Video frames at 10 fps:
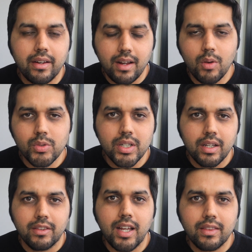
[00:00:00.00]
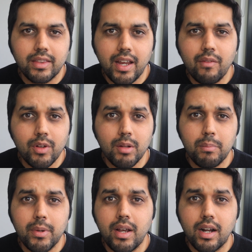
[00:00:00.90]
announced that there will
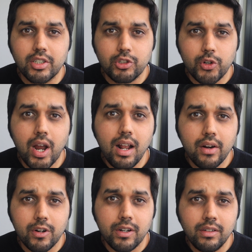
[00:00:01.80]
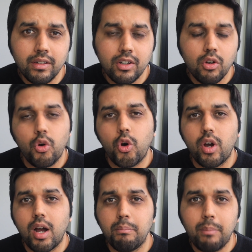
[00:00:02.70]
be a trial run
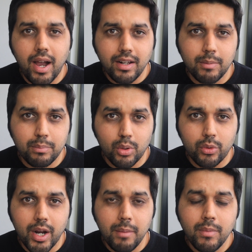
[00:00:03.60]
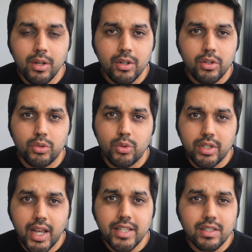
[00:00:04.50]
or a pilot program to
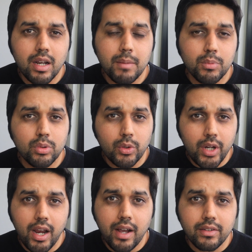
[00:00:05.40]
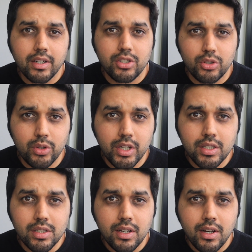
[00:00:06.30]
test up to 300
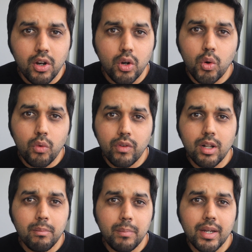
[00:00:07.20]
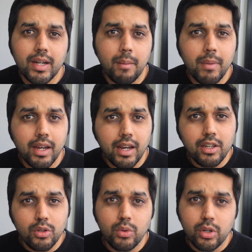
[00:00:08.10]
students who will be coming
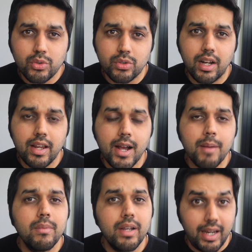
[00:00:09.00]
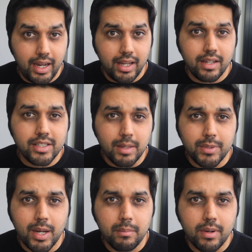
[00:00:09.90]
into Australia in
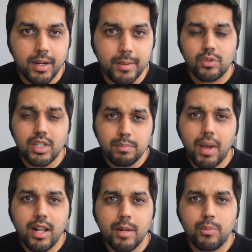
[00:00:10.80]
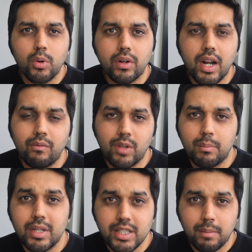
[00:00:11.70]
September. So this pilot program will
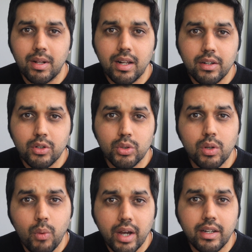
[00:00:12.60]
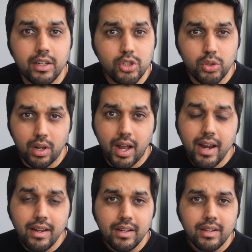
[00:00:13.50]
be similar to the one in
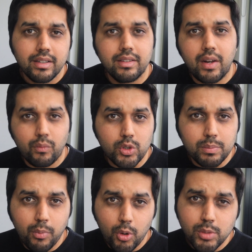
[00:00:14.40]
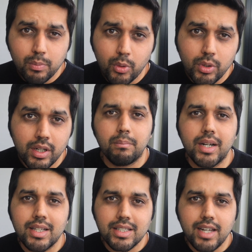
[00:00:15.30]
July that was postponed,
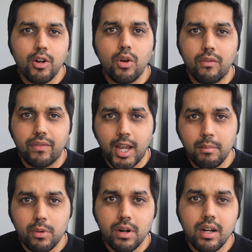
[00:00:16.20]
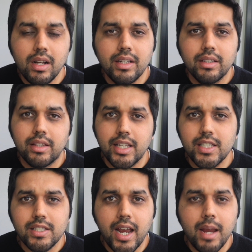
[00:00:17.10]
but instead of Canberra,
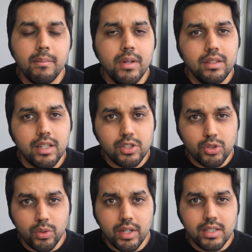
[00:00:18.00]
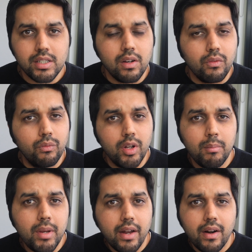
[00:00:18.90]
this time the students will
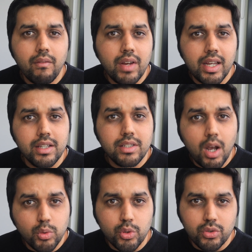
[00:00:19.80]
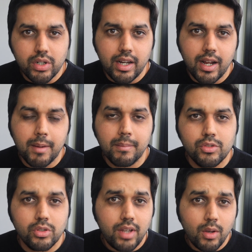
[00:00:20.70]
be arriving in South Australia.
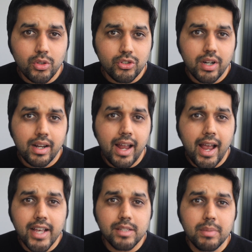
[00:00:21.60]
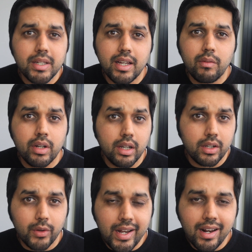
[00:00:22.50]
So South Australia has been given a
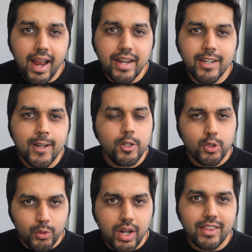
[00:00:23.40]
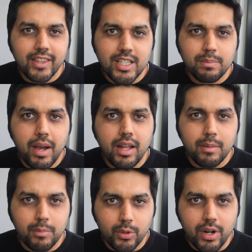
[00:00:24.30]
green light to run this
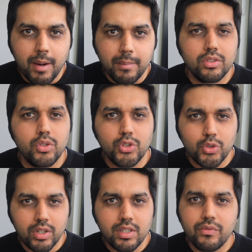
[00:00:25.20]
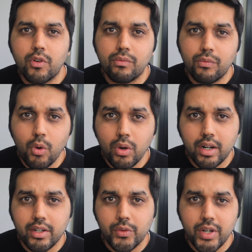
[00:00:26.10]
pilot program. So students from four
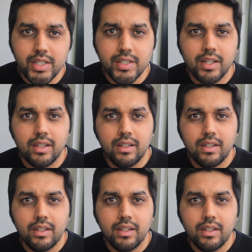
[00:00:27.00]
countries,